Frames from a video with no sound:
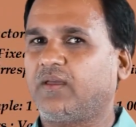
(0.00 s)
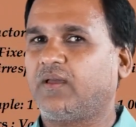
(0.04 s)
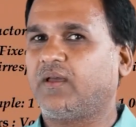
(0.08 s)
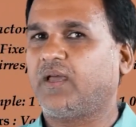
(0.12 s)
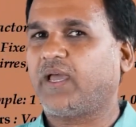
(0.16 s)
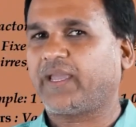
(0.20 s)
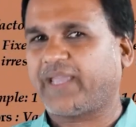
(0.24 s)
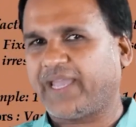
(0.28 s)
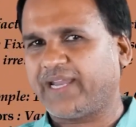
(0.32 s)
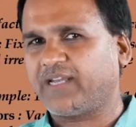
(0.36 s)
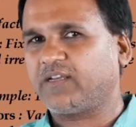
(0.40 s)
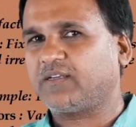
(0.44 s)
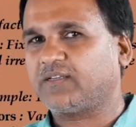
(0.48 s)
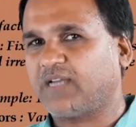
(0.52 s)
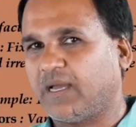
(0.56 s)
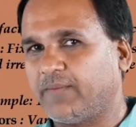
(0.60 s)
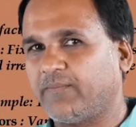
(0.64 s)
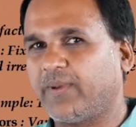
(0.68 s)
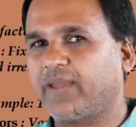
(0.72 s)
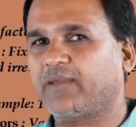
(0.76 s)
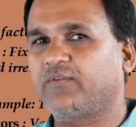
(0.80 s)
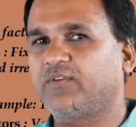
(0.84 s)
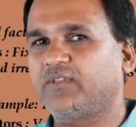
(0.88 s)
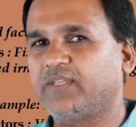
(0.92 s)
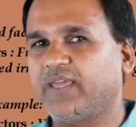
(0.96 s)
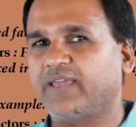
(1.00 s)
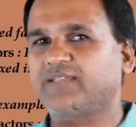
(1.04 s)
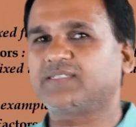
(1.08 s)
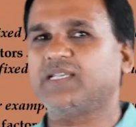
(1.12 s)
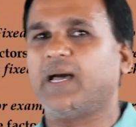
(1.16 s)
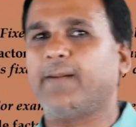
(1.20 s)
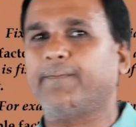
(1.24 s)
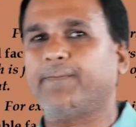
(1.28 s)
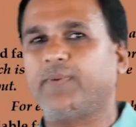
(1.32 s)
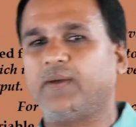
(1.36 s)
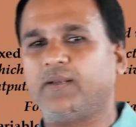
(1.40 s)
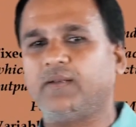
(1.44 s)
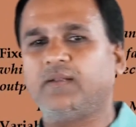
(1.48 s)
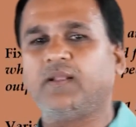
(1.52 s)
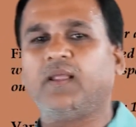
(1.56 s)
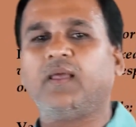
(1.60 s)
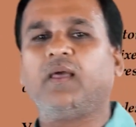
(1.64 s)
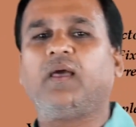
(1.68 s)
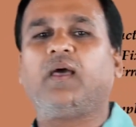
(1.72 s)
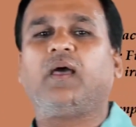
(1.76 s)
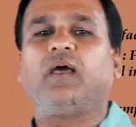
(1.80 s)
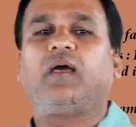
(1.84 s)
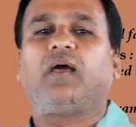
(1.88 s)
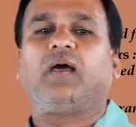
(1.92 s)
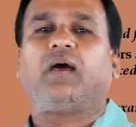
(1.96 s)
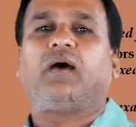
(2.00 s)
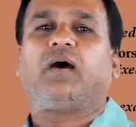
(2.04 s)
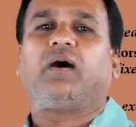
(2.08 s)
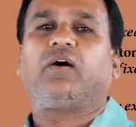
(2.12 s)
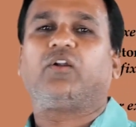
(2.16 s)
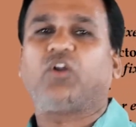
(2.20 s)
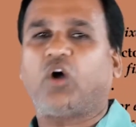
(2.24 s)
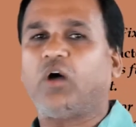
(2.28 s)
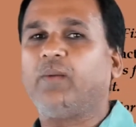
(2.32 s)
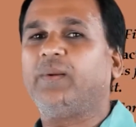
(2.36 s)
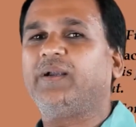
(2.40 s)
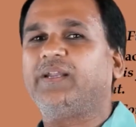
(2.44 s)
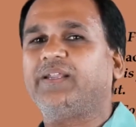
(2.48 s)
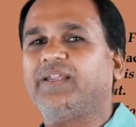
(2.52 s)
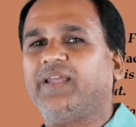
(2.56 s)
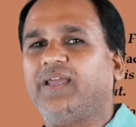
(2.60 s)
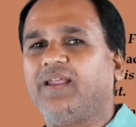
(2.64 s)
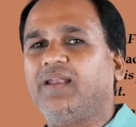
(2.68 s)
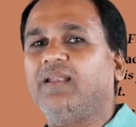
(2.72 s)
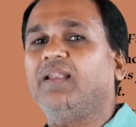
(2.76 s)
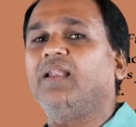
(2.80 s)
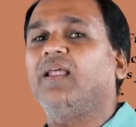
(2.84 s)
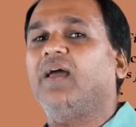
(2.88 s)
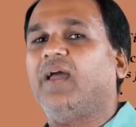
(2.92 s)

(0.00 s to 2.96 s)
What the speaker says: Again, come back with the example. Raw material